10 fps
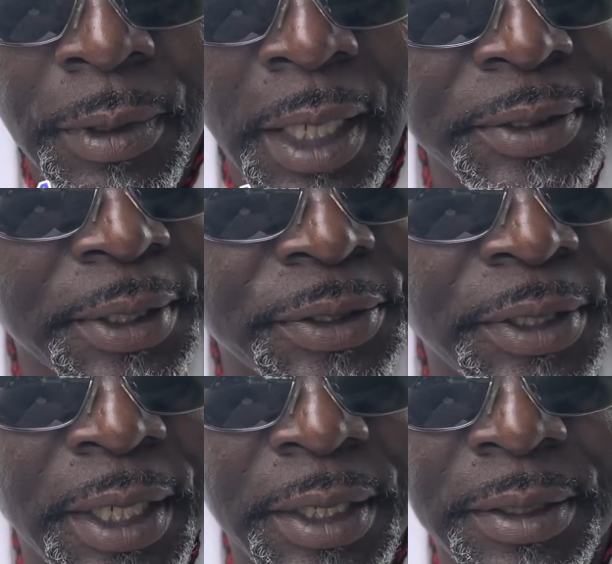As I
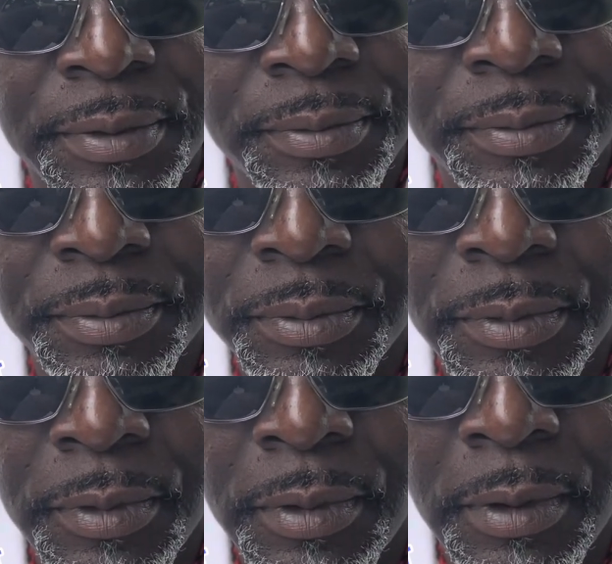stated,
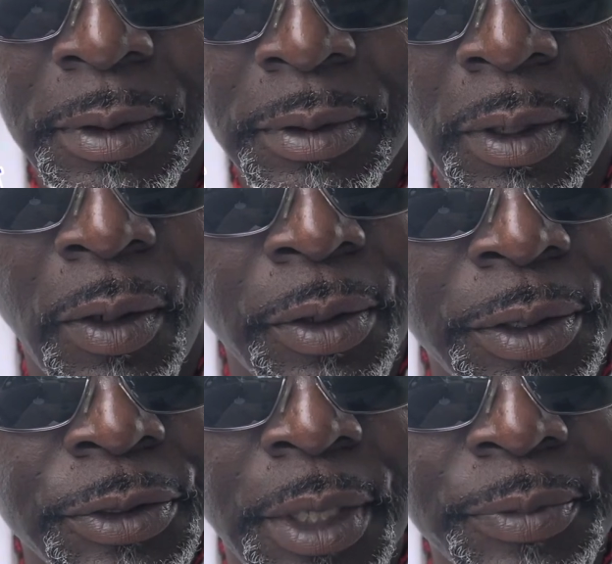the
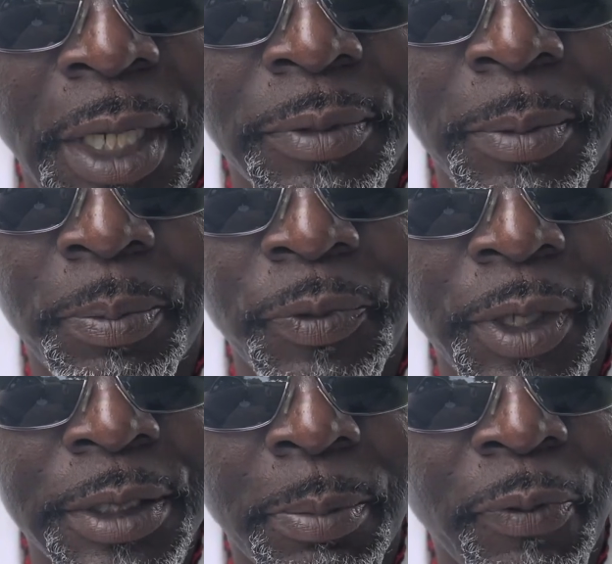only sometimes the
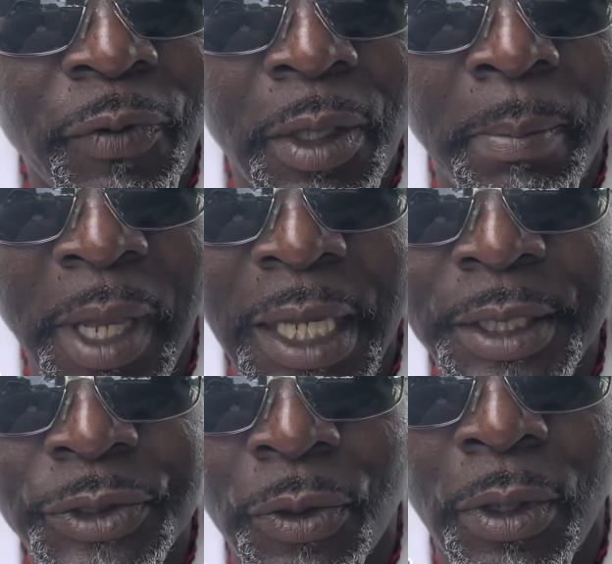things that prevail a man
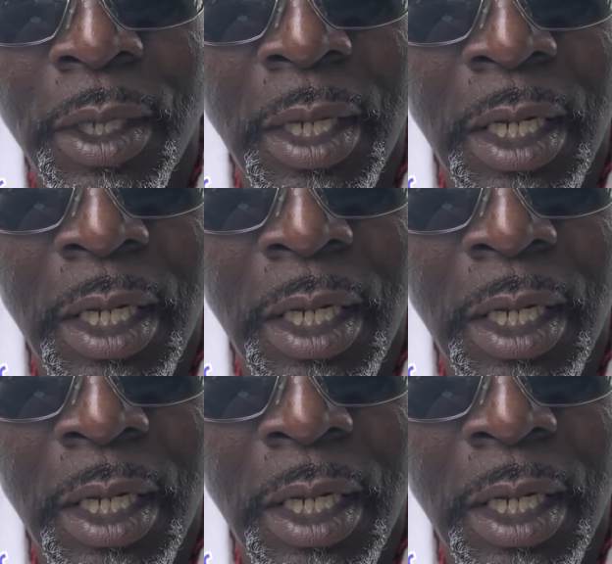into a,